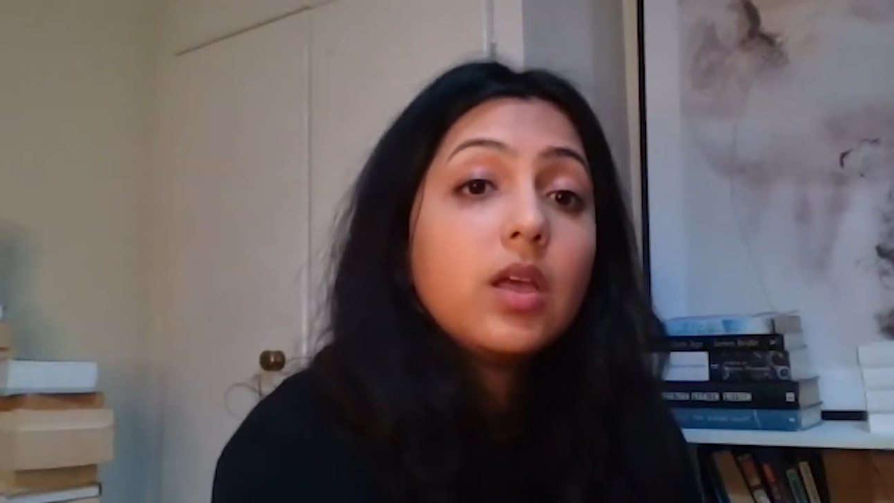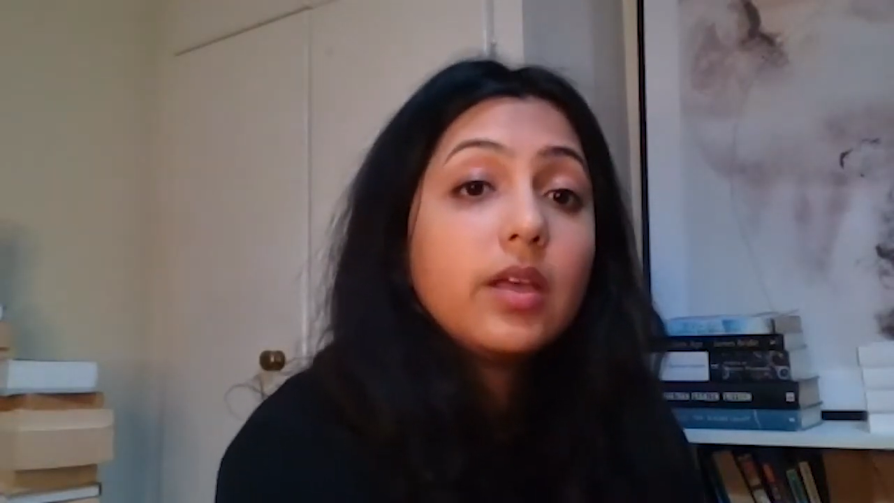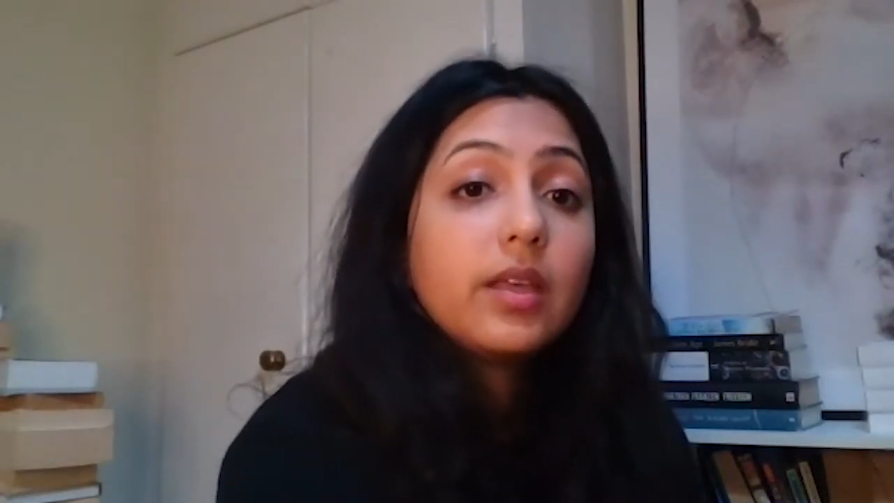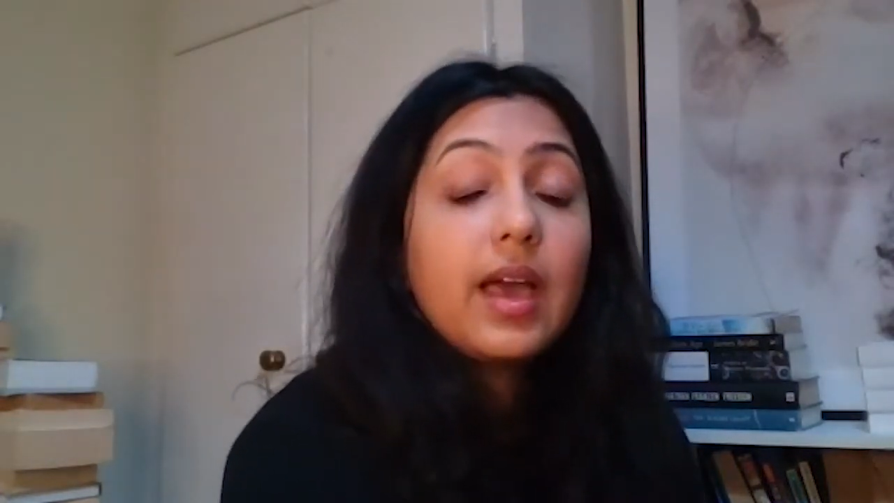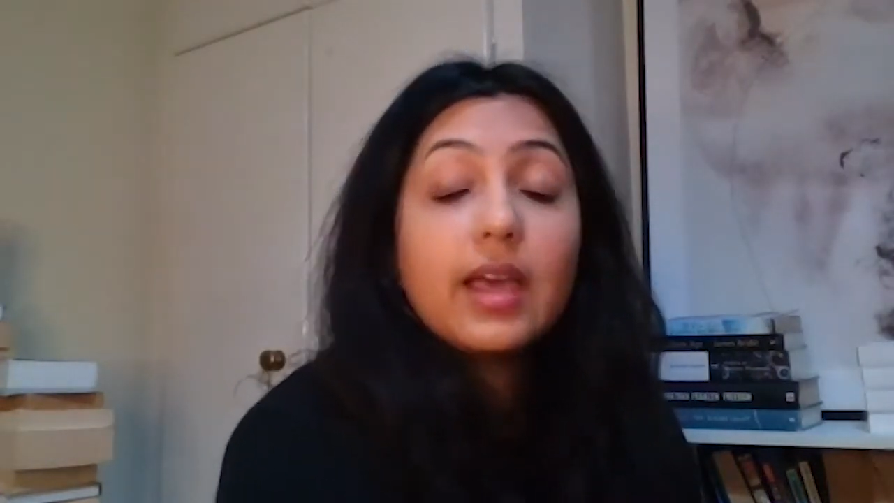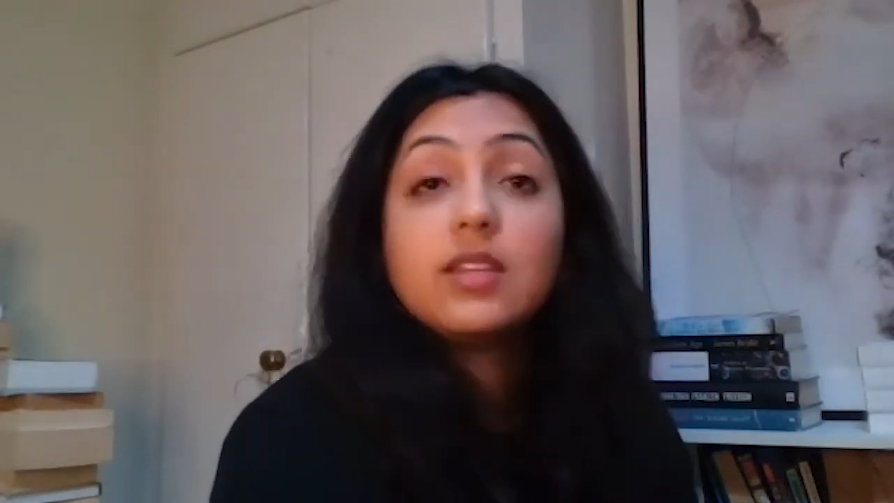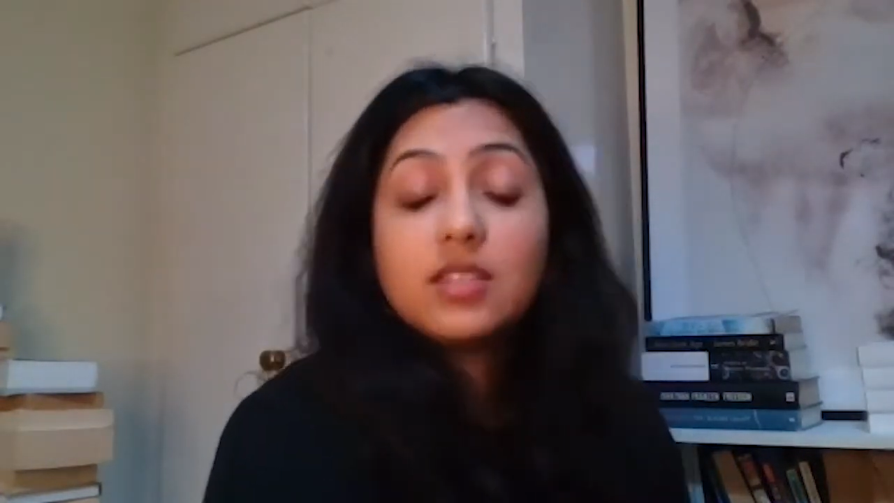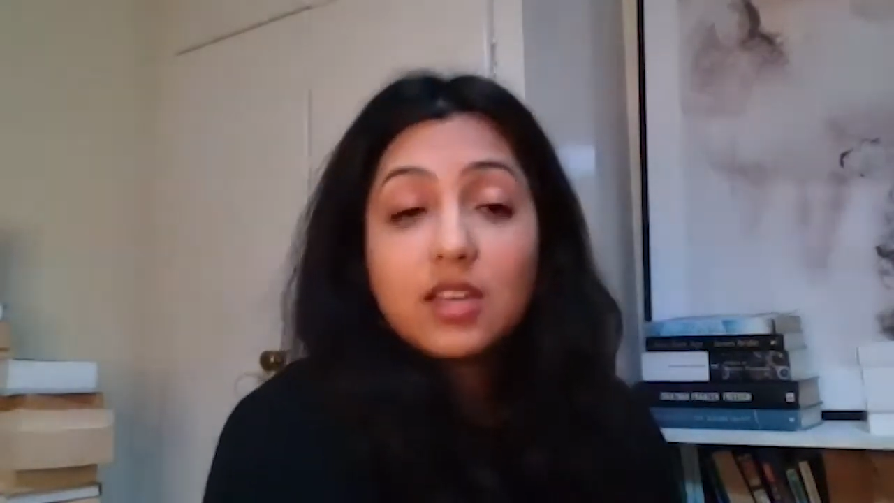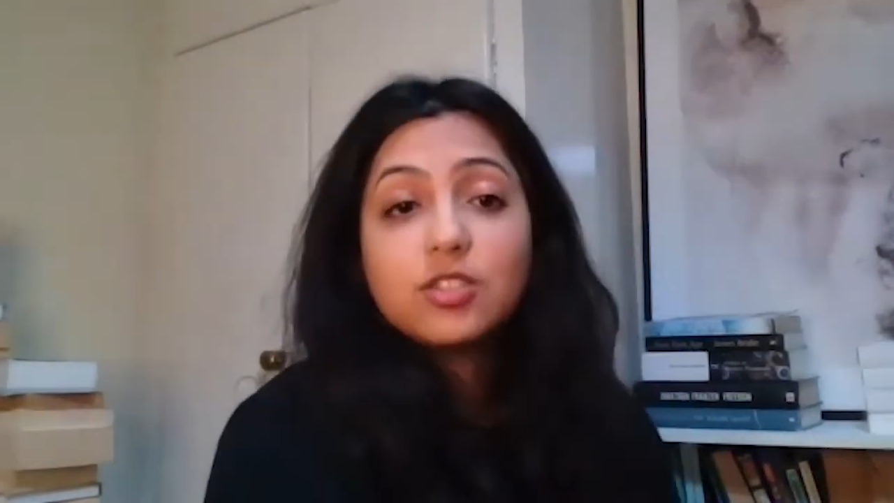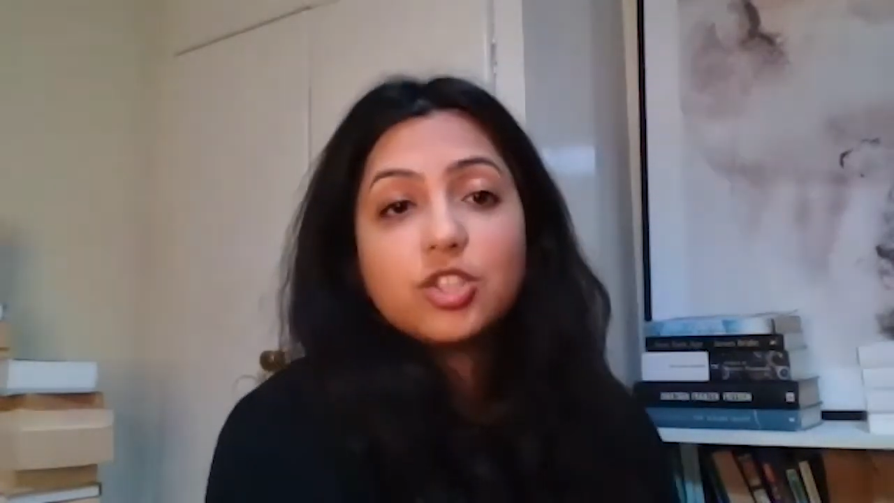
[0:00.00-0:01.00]
Yeah, it
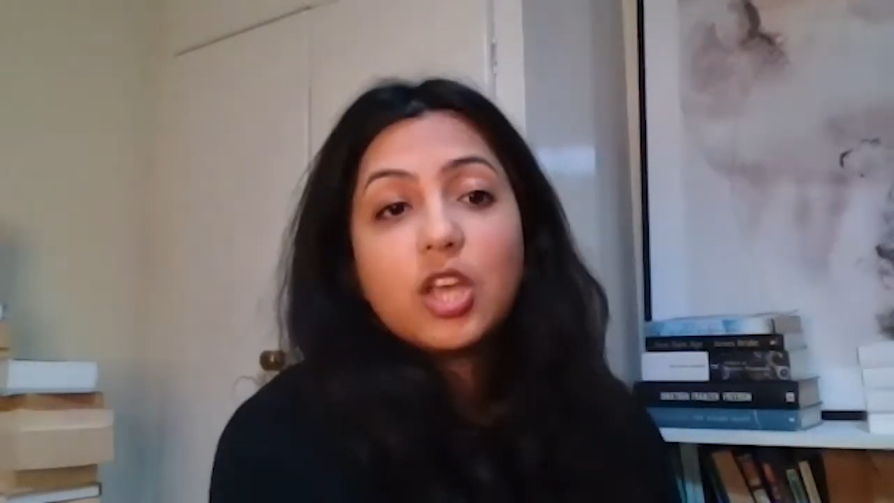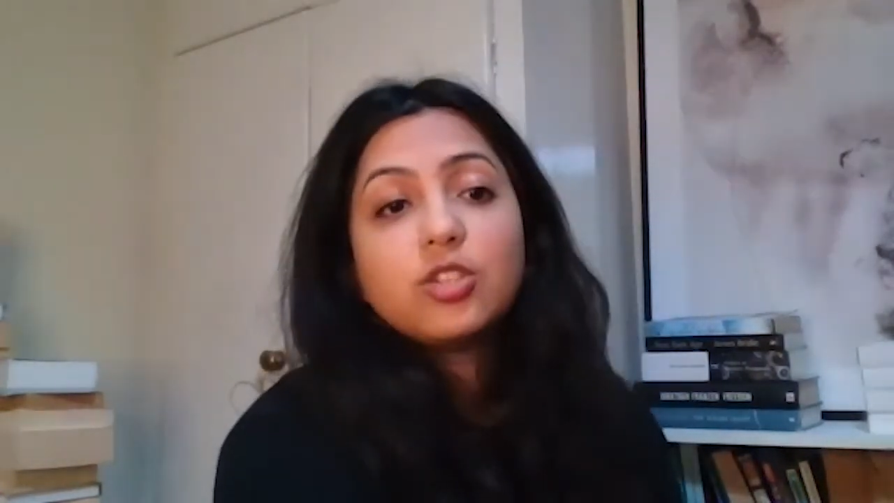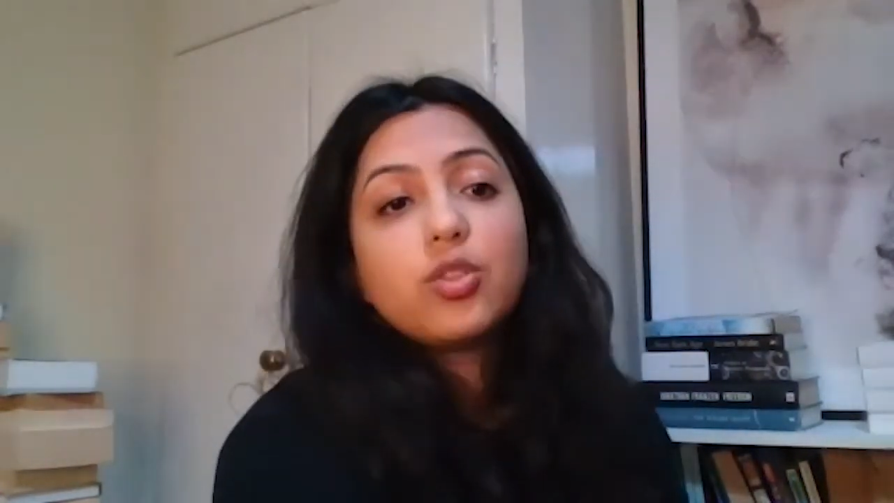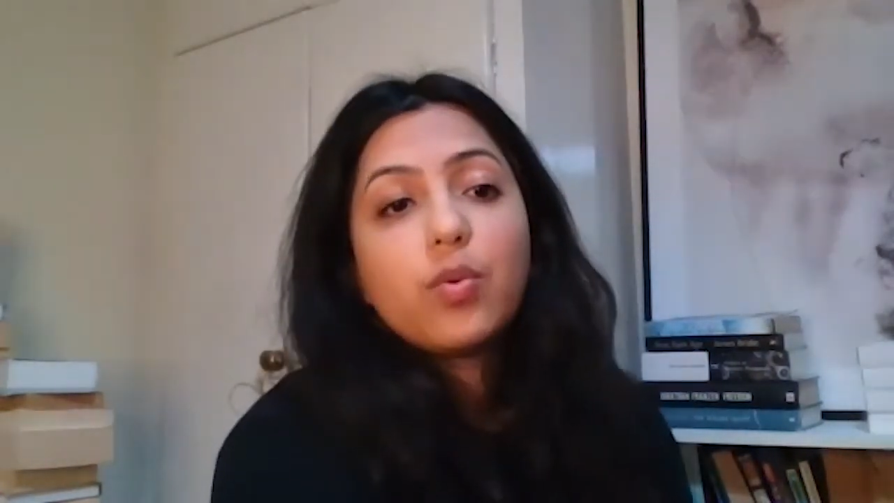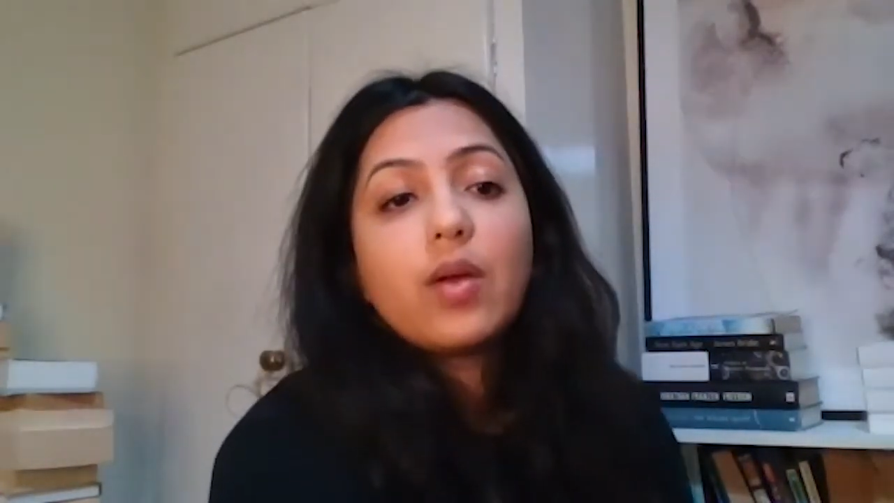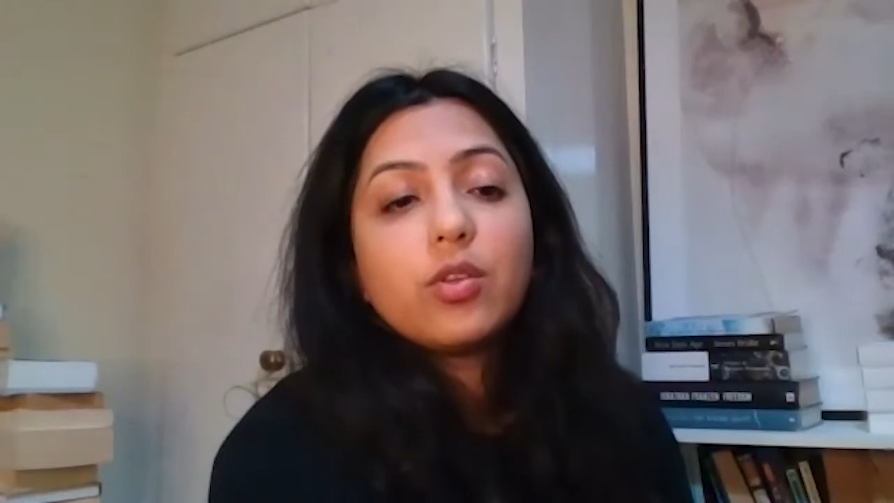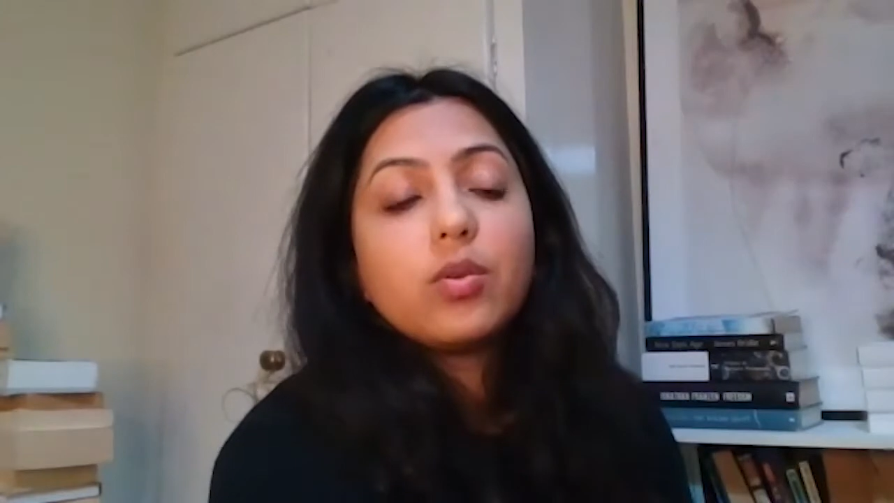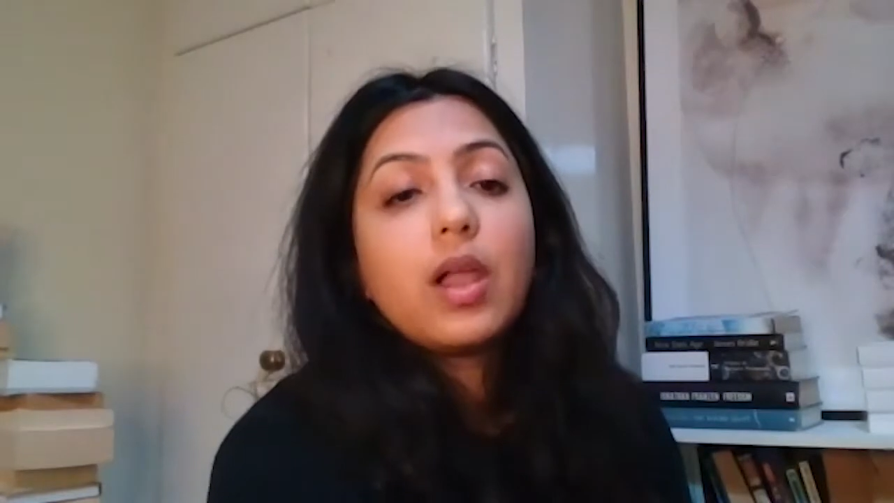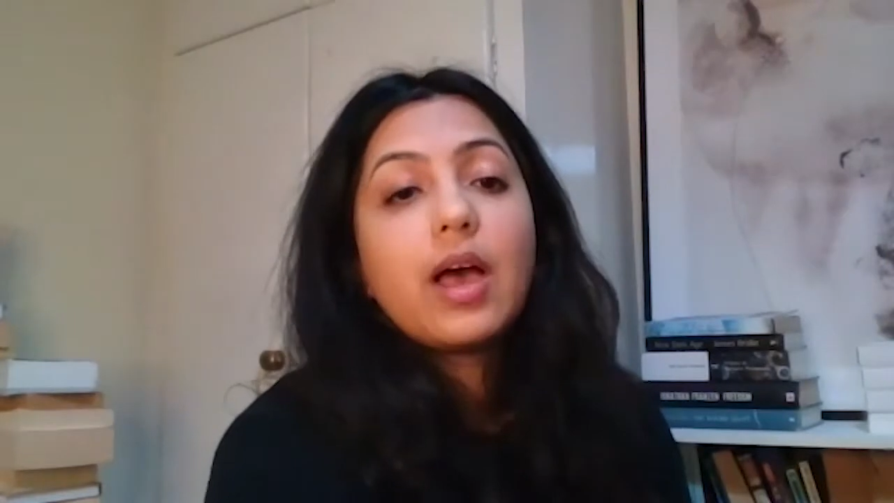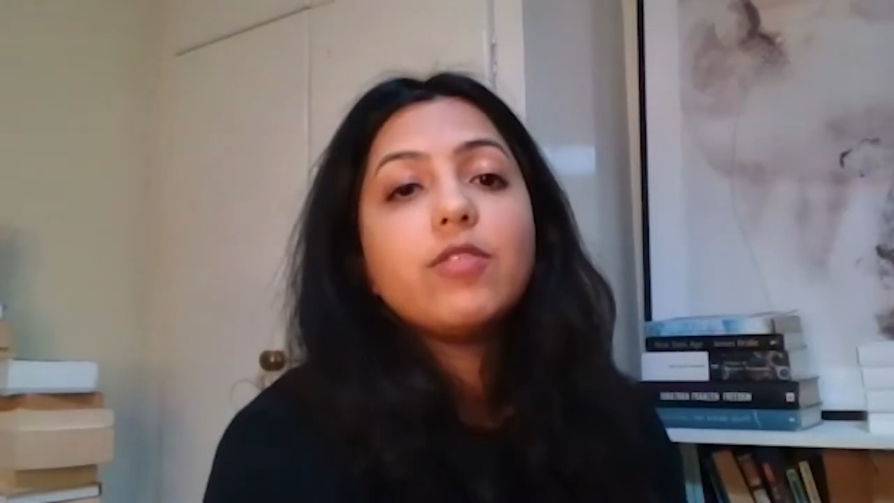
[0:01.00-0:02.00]
does change throughout your
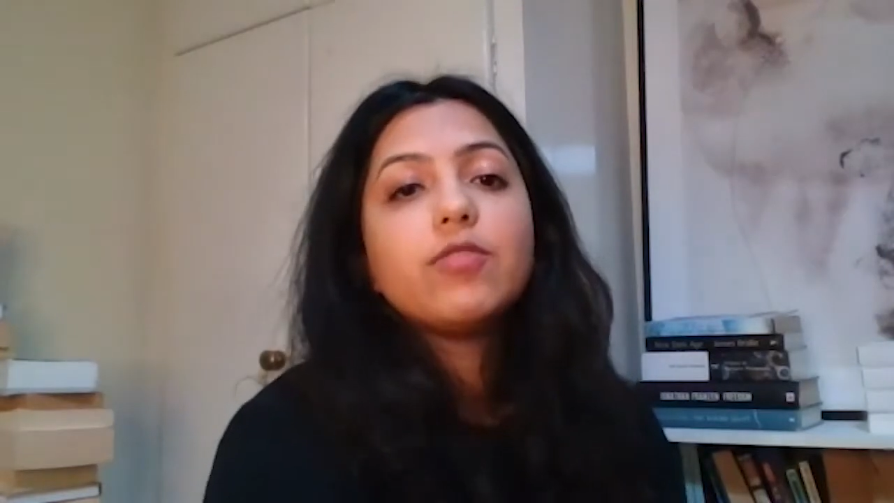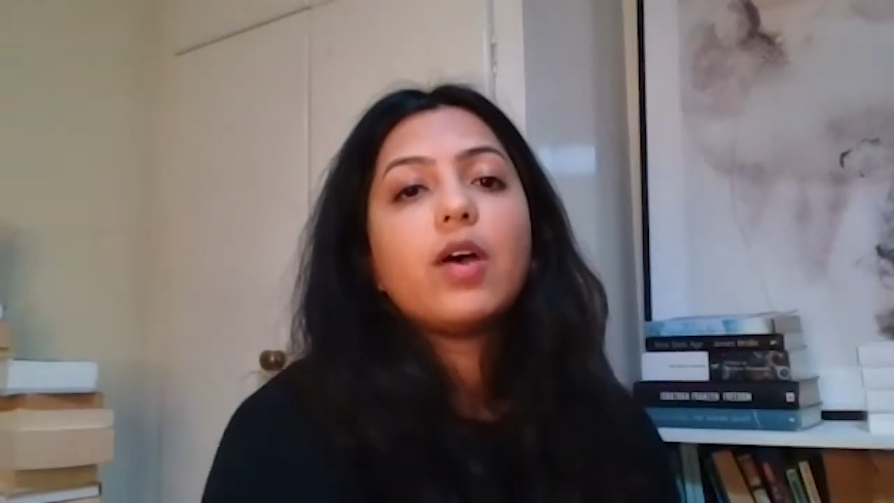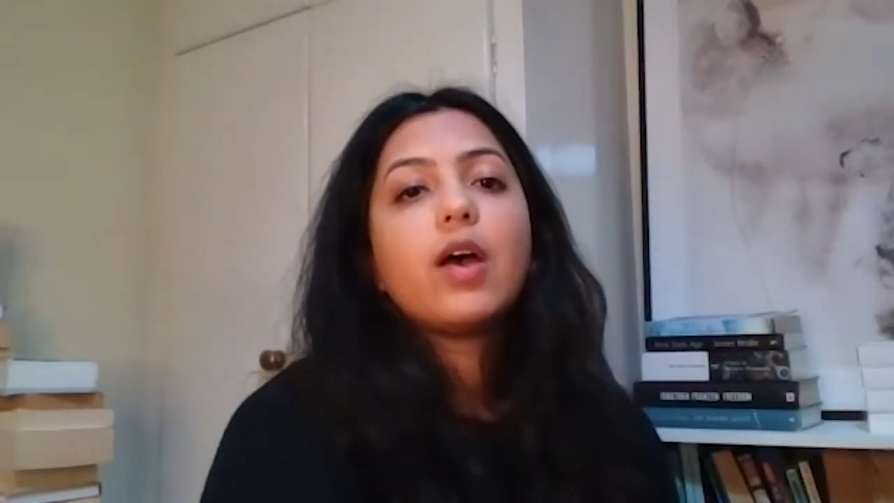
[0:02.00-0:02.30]
life.